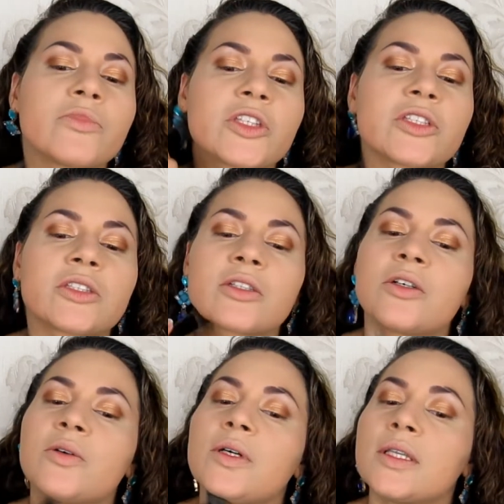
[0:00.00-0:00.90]
Just
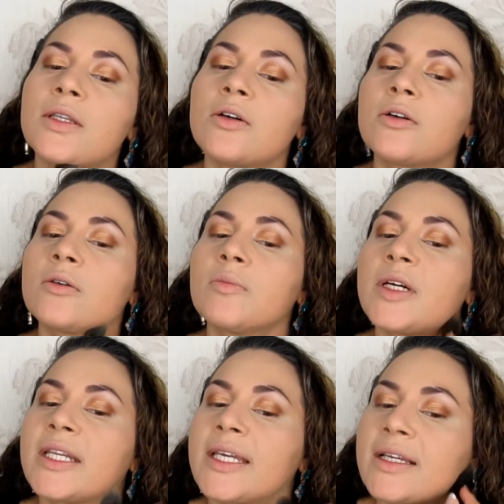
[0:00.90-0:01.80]
go along
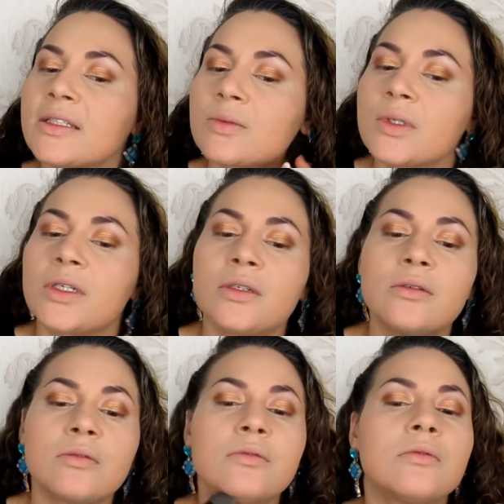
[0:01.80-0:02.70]
my neck as well,